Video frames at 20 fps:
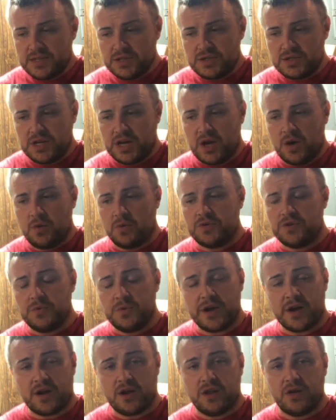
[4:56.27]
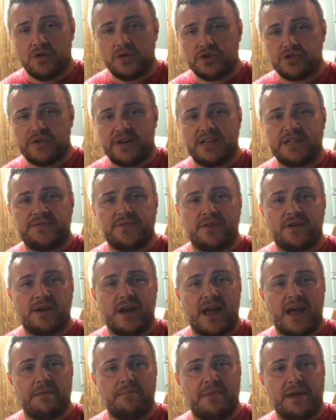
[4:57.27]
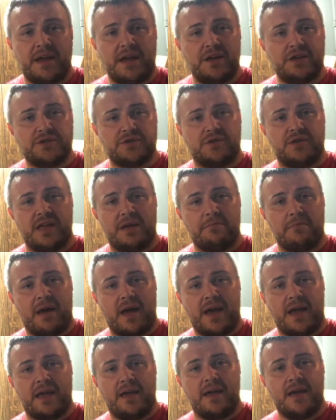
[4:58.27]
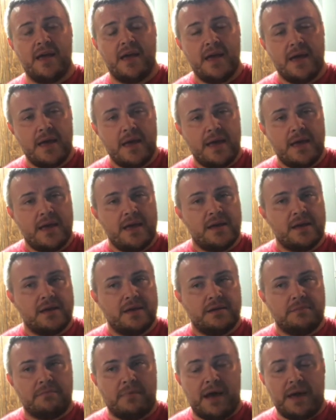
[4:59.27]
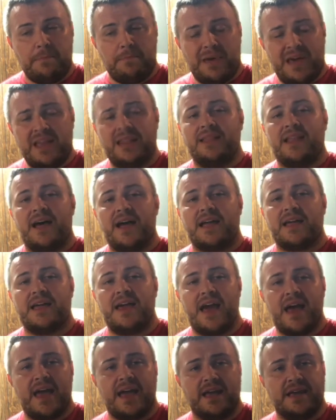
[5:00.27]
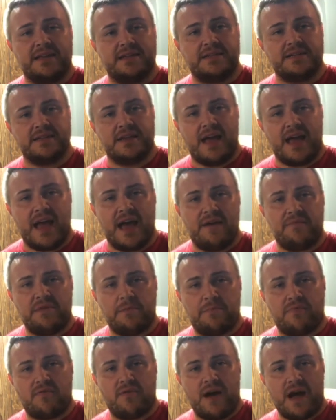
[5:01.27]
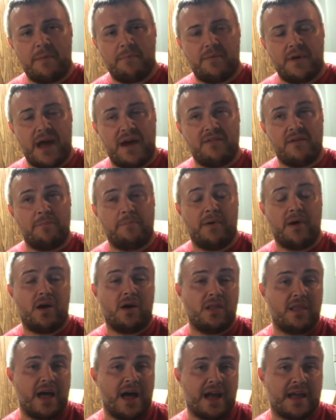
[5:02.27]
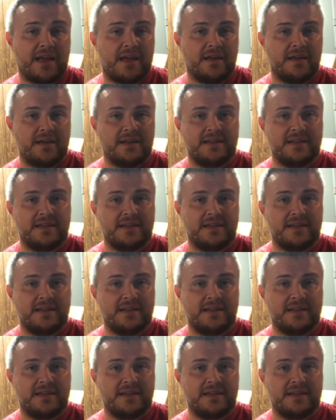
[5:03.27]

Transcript: So doing a closed transfer and making sure that my pin lock kegs have a ball lock